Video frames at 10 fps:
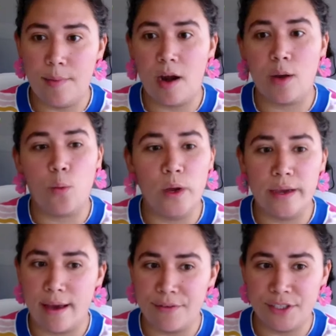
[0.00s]
Mark, we
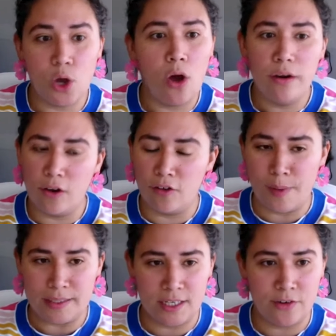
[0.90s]
have a ton of
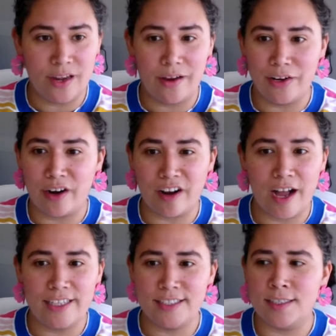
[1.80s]
bacteria in our
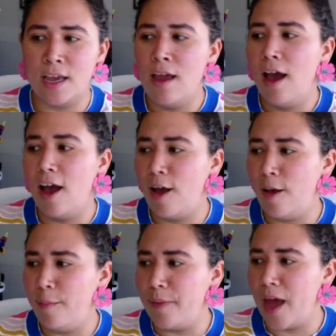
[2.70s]
guts.
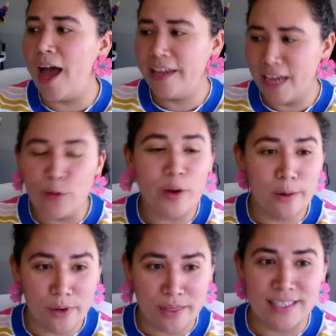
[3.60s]
I agree
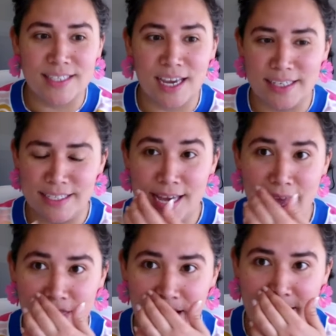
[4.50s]
with this
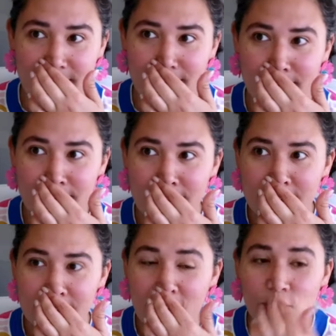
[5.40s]
idea that
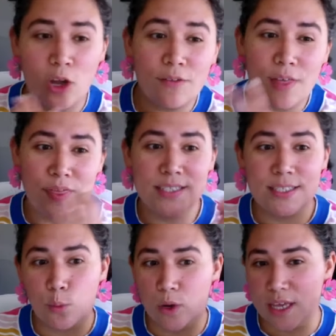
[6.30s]
a lot of the things
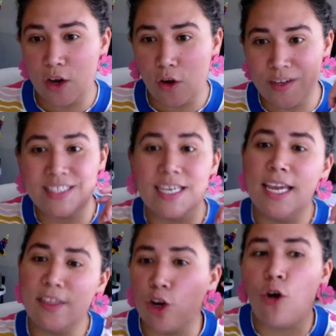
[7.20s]
that we think of as
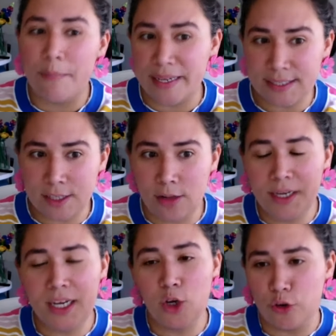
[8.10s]
either commensal,
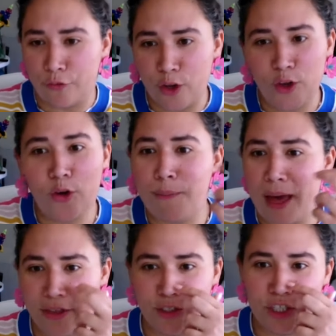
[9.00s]
meaning good for you, or
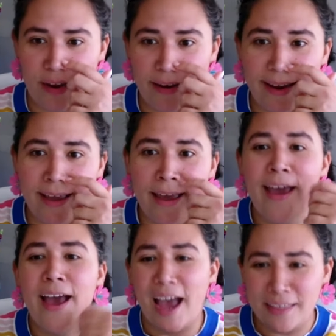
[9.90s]
pathogenic.
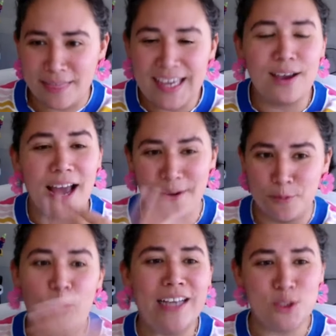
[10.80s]
I think
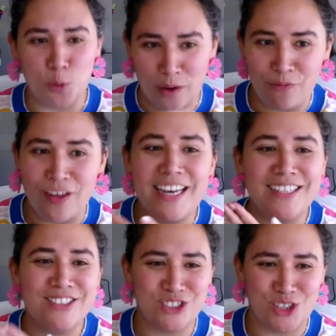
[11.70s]
once we
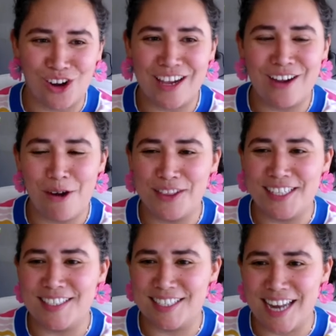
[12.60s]
finish talking about
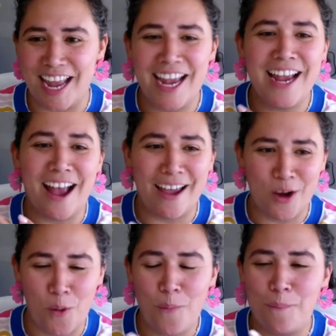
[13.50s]
this today, I
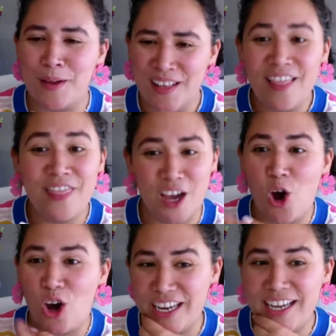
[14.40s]
hope the
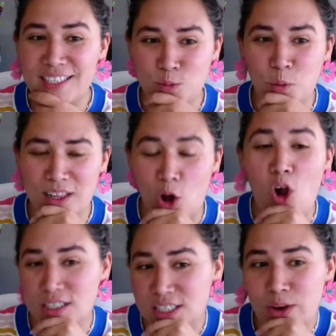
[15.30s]
audience will
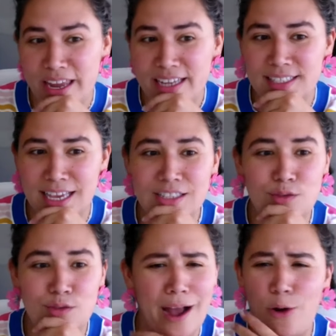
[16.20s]
also get a sense
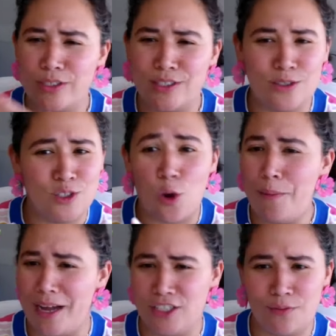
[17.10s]
for how so
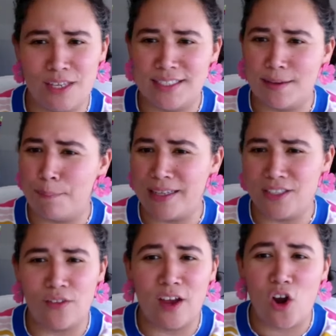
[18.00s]
much of this
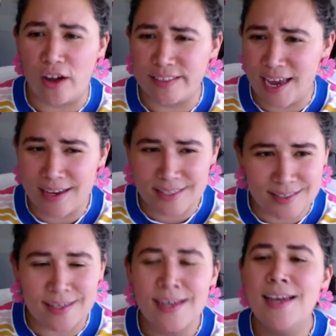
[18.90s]
depends on the context.